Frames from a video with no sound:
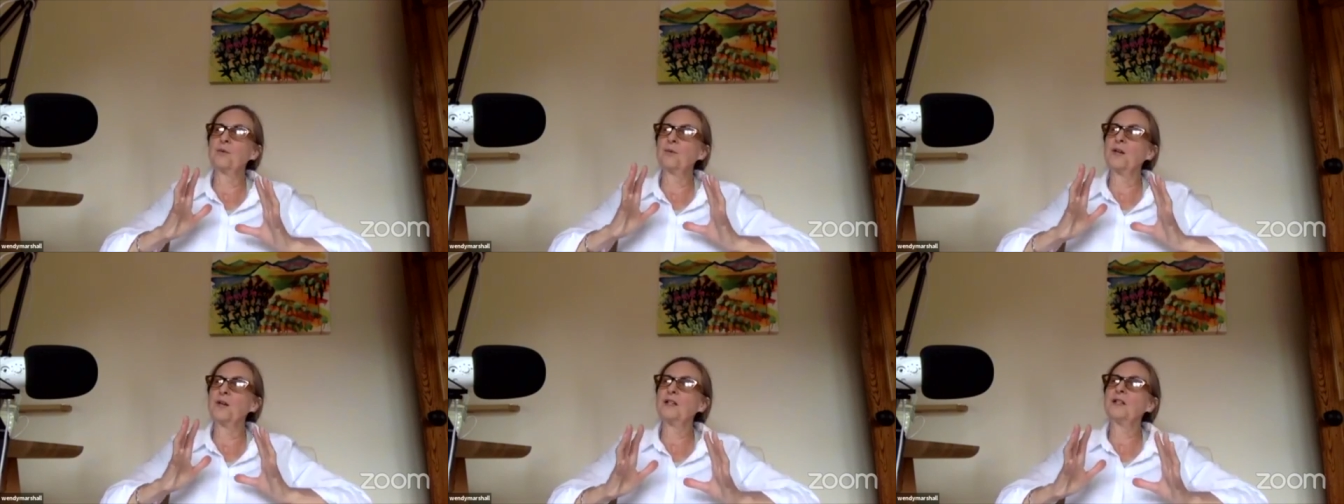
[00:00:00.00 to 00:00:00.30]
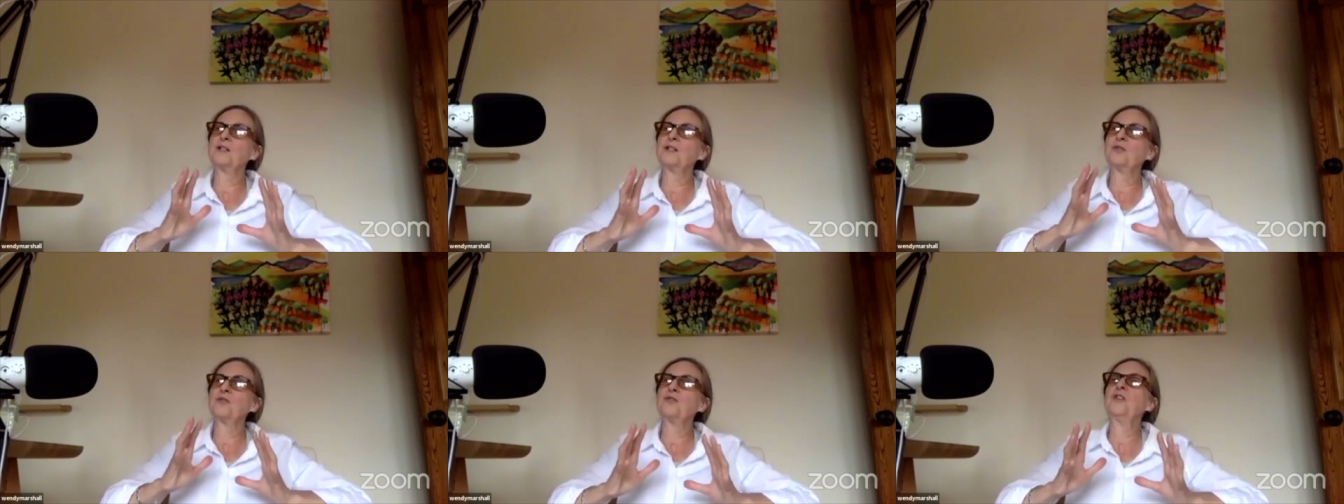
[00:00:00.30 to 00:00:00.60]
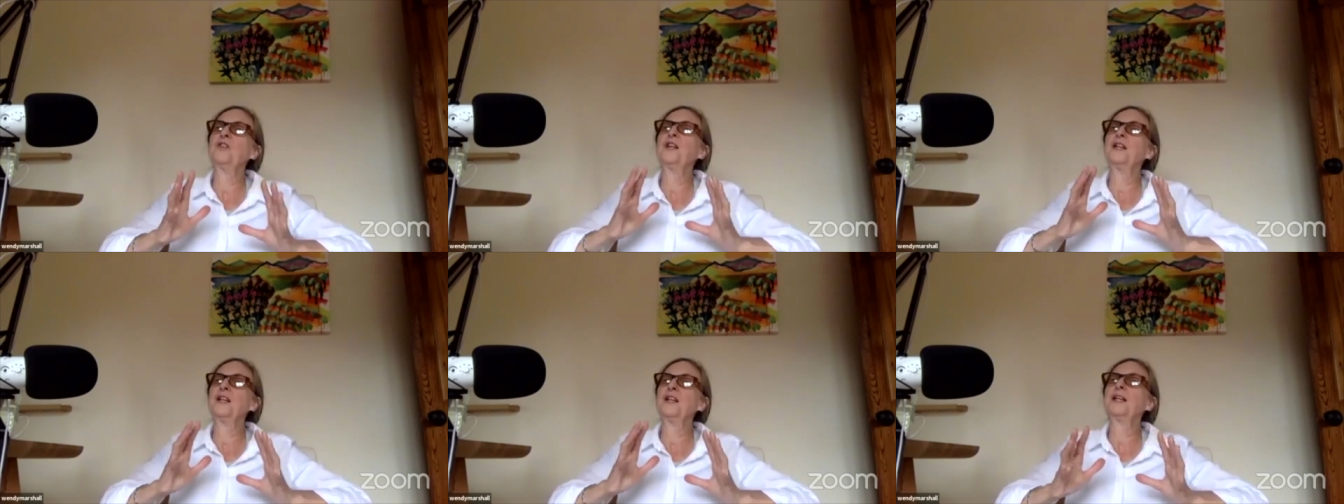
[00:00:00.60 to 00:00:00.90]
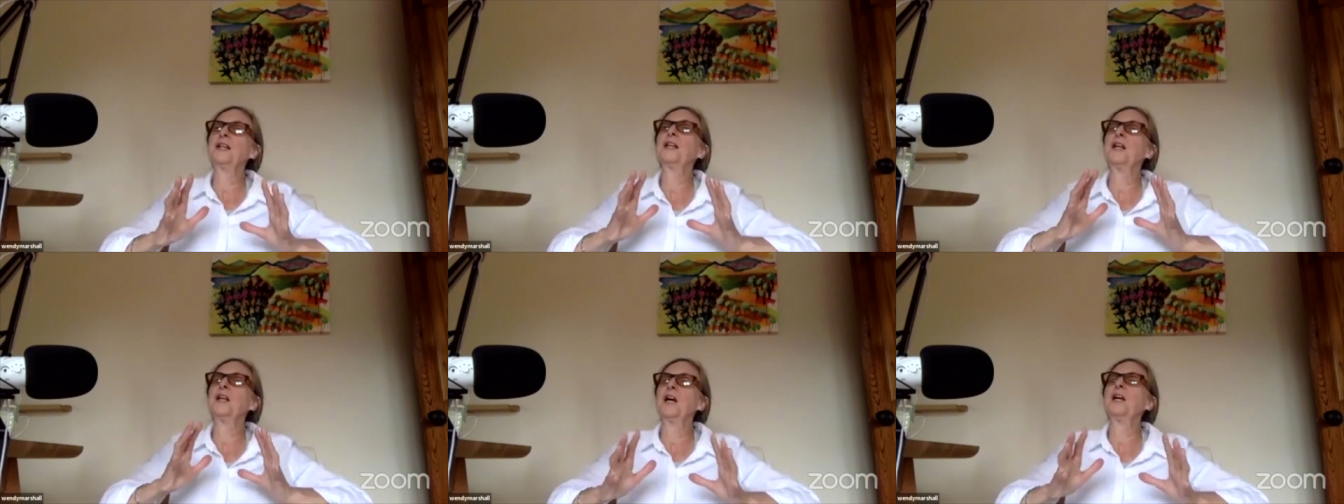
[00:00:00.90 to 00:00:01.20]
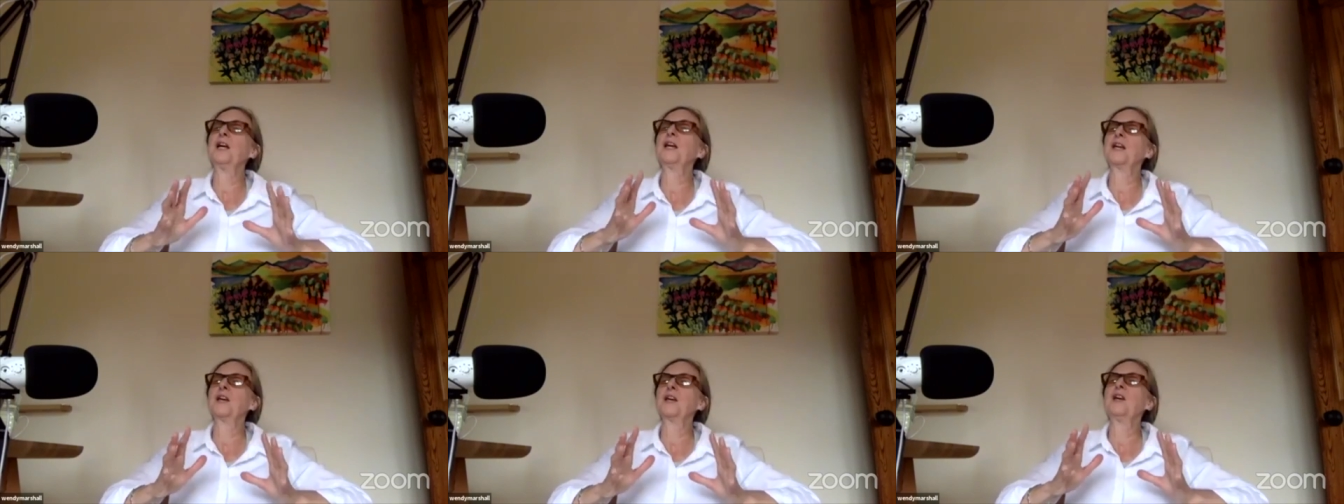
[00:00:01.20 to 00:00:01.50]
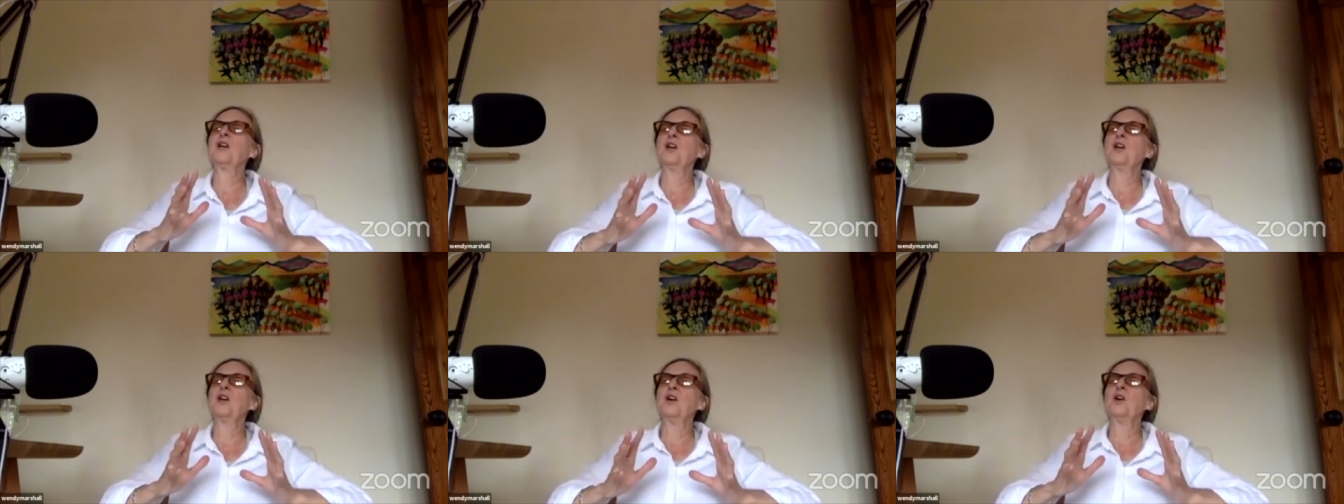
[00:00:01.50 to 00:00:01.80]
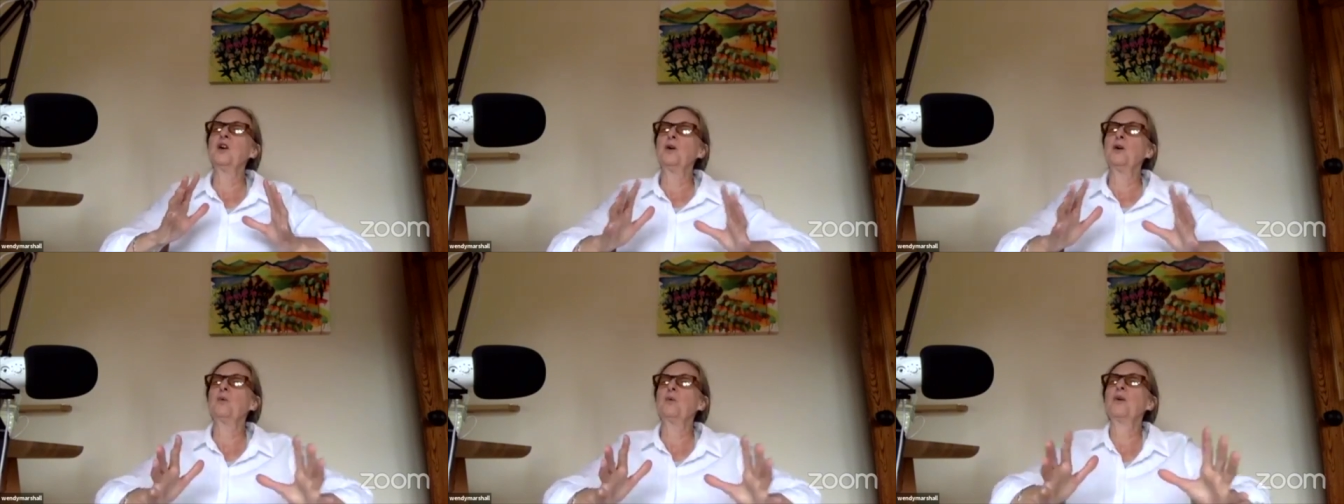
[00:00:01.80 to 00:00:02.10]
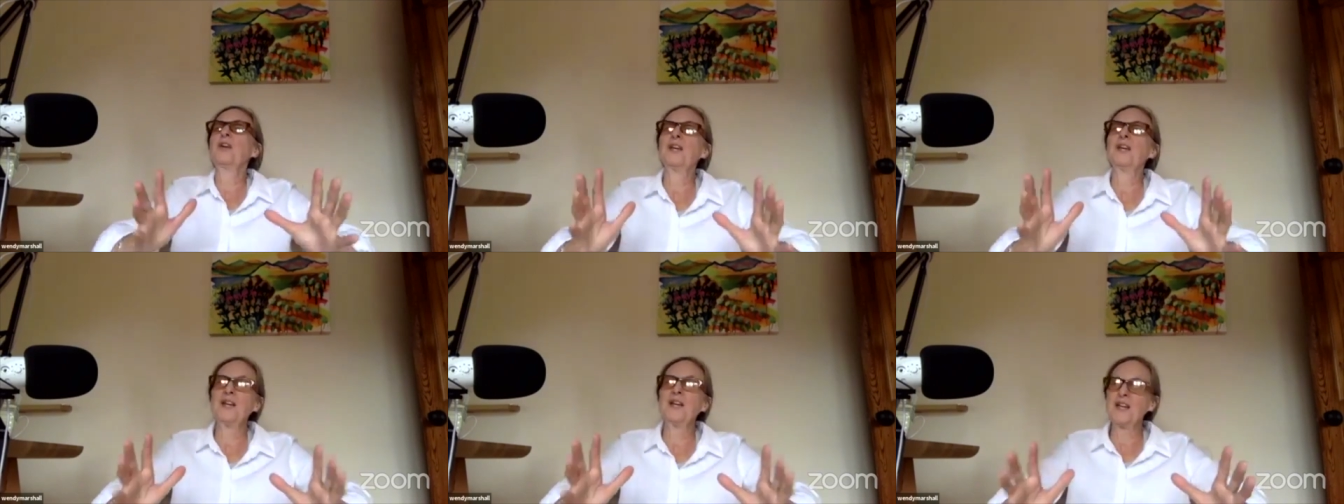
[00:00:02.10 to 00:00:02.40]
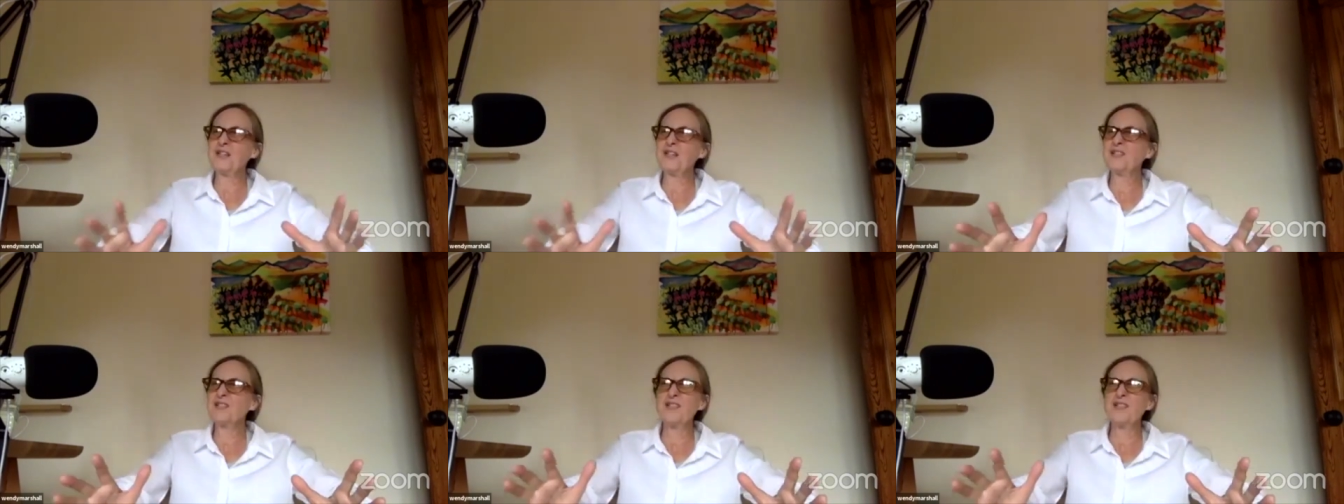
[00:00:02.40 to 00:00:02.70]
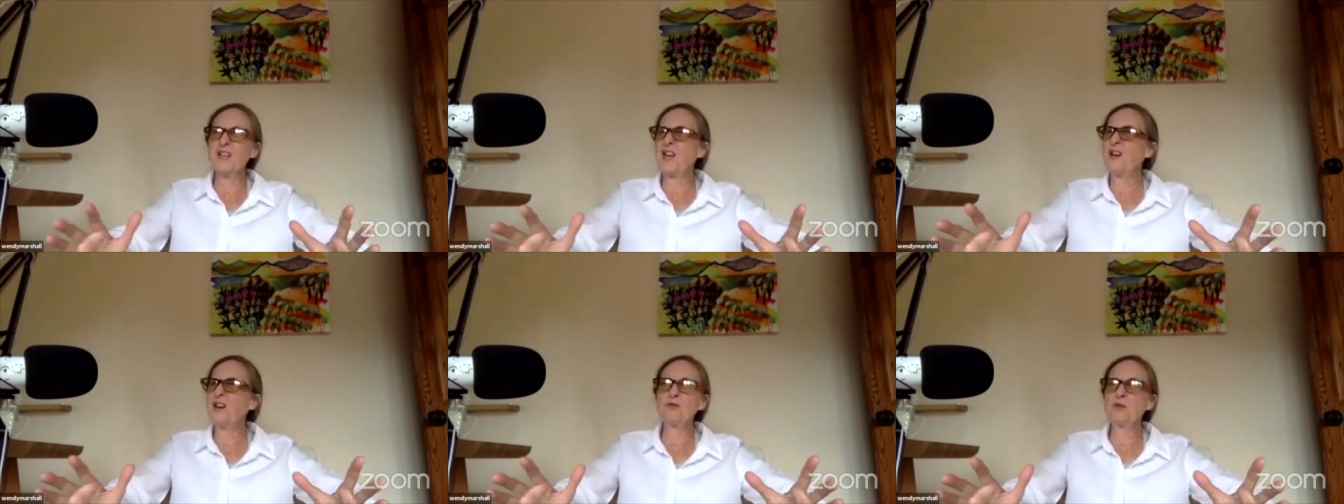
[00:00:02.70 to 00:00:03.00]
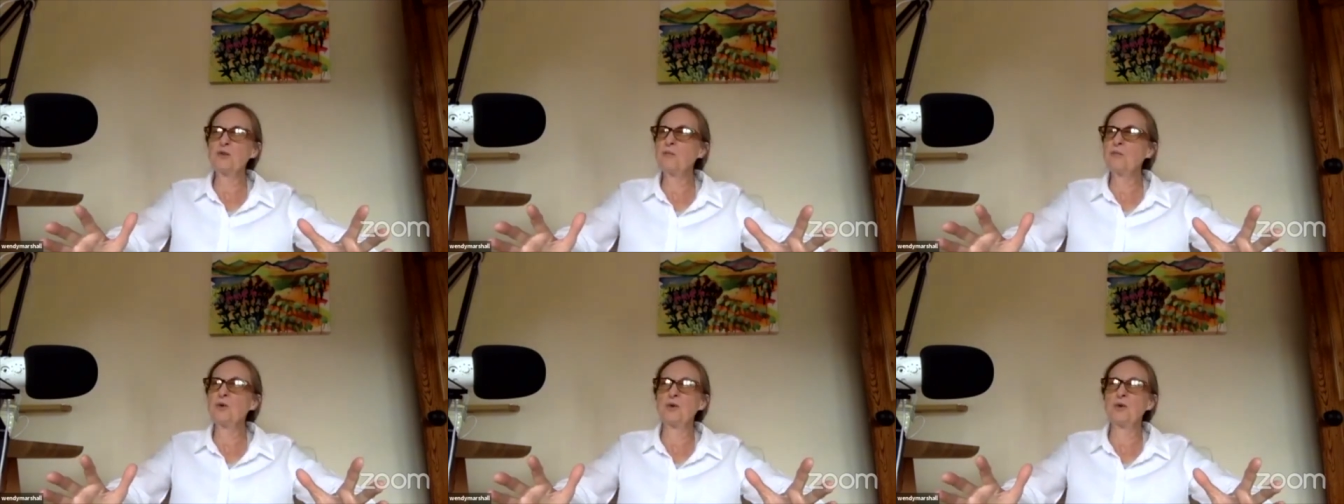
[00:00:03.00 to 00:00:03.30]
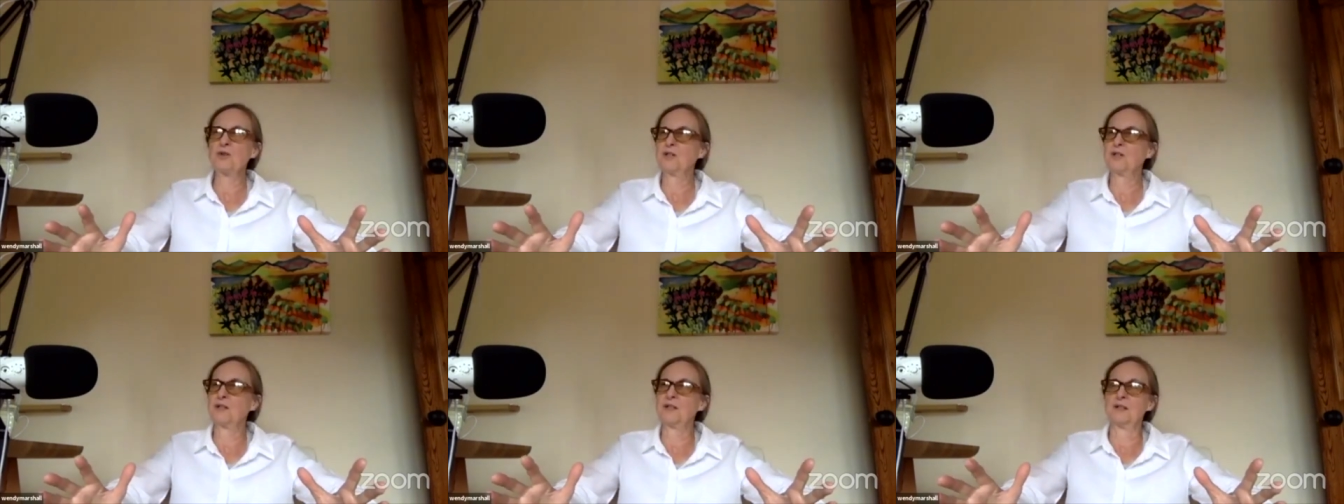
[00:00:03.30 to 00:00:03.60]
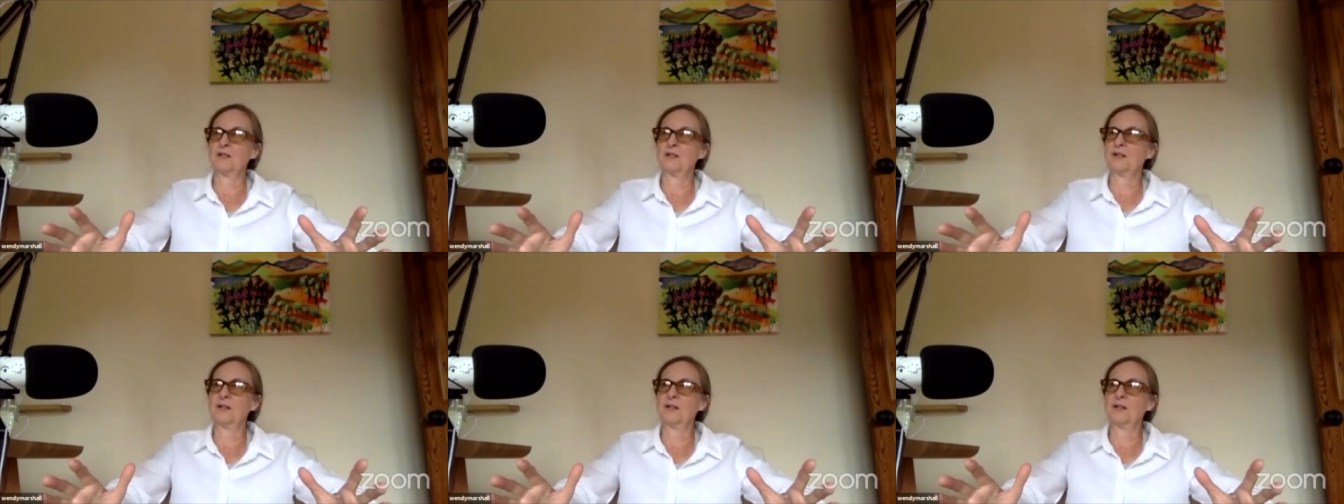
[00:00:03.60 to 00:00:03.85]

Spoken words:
up feeling like we're connected to everybody